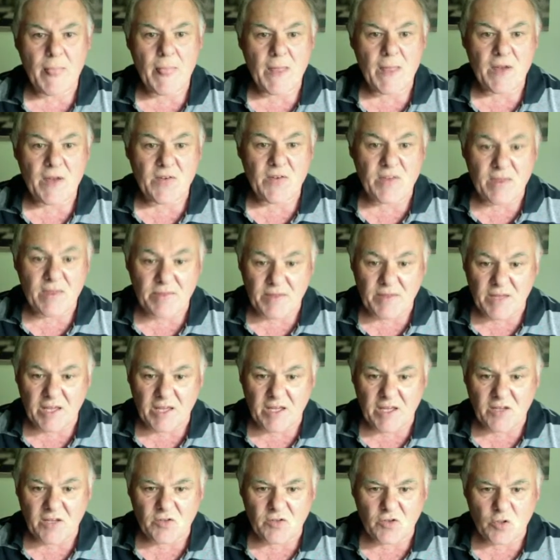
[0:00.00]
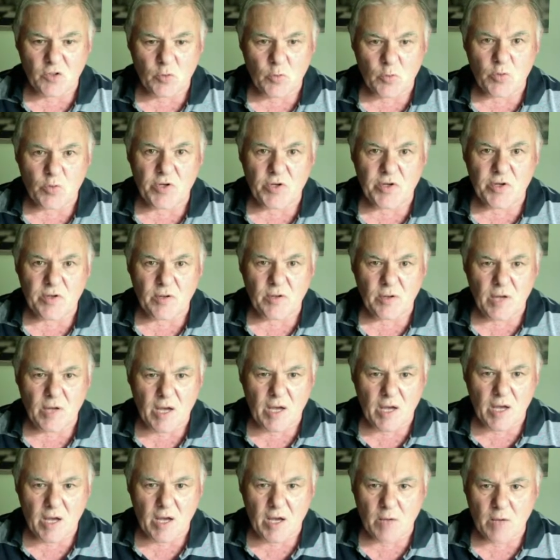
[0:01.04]
There's nothing he can do.
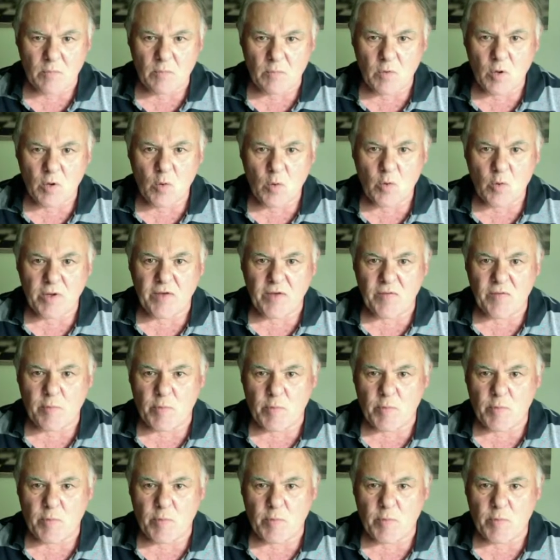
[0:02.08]
We'll give him a